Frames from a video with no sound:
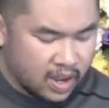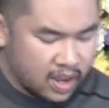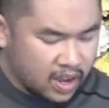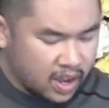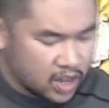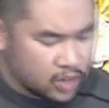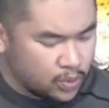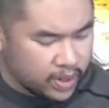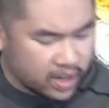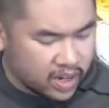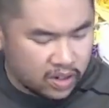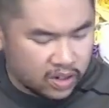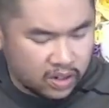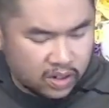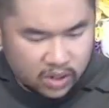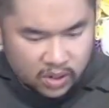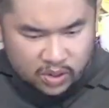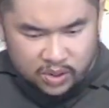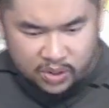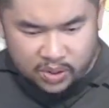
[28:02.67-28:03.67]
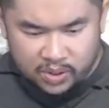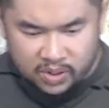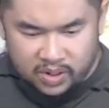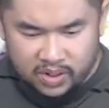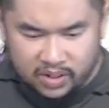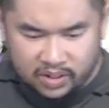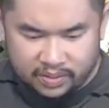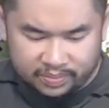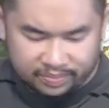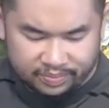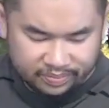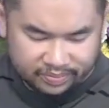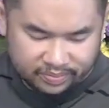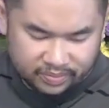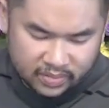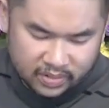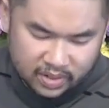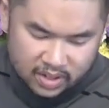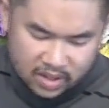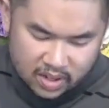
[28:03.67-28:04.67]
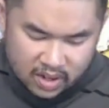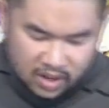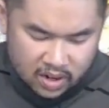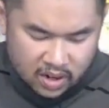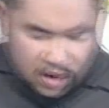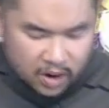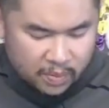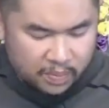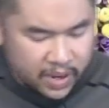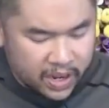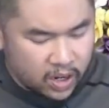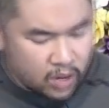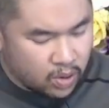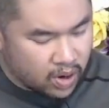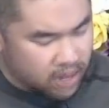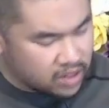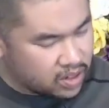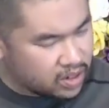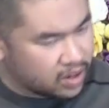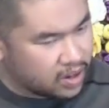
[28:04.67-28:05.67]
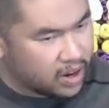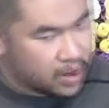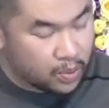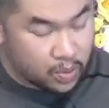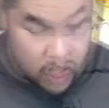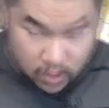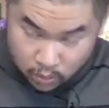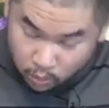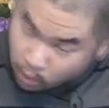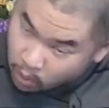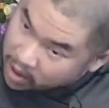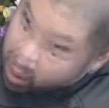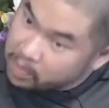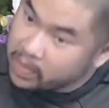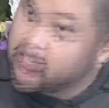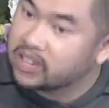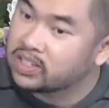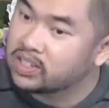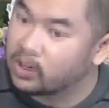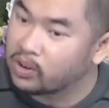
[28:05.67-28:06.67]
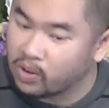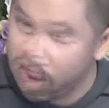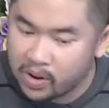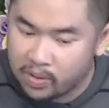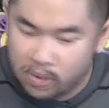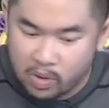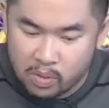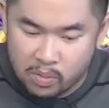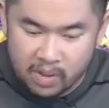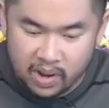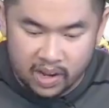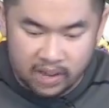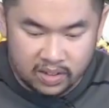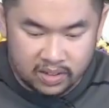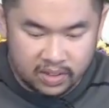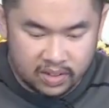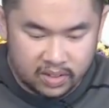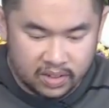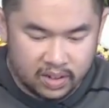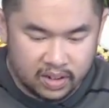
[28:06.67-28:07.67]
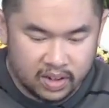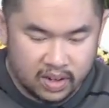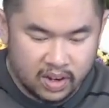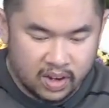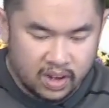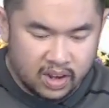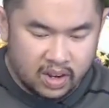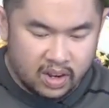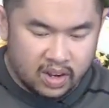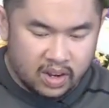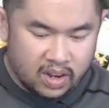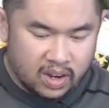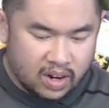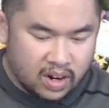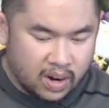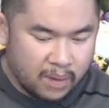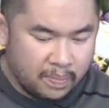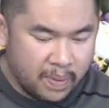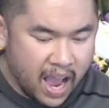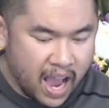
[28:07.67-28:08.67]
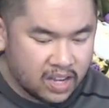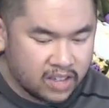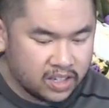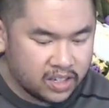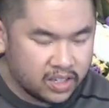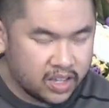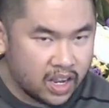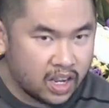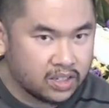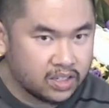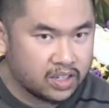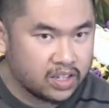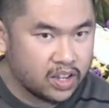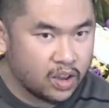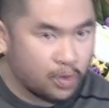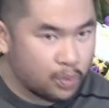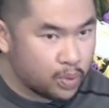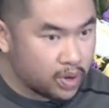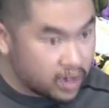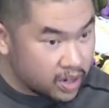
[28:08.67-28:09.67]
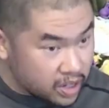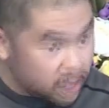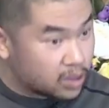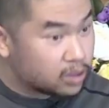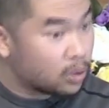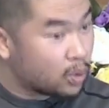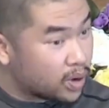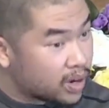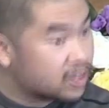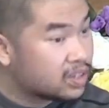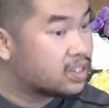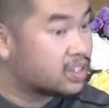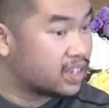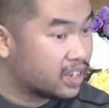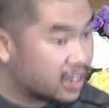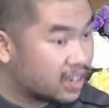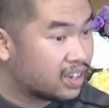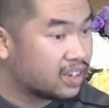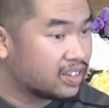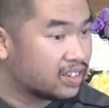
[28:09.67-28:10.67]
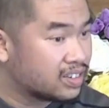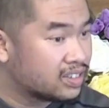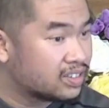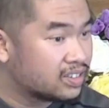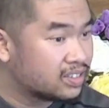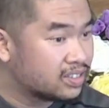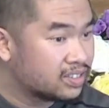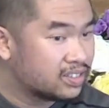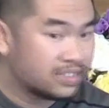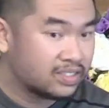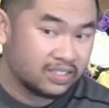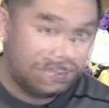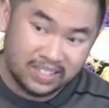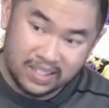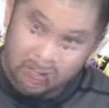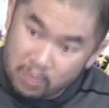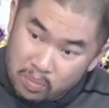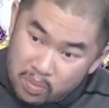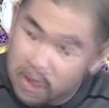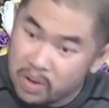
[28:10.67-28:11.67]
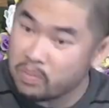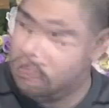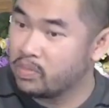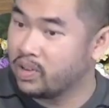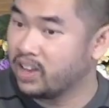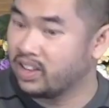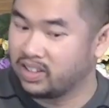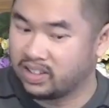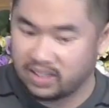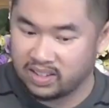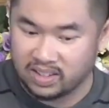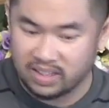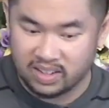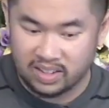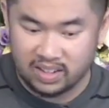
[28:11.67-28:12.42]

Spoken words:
As we conclude, our big question today was, what makes a great romance? Our passage tells us that we need loyalty, commitment.